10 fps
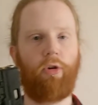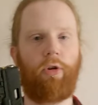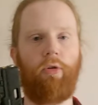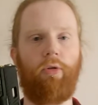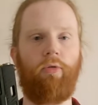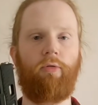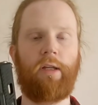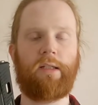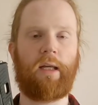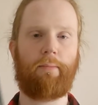to
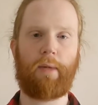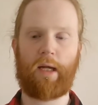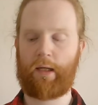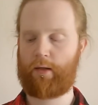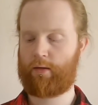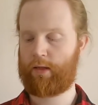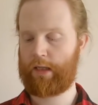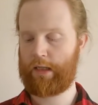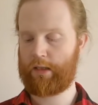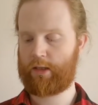release that mag
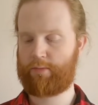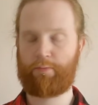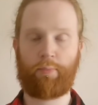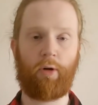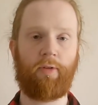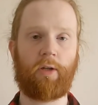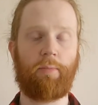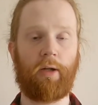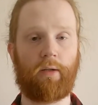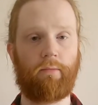is perfect,
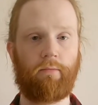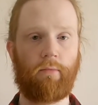but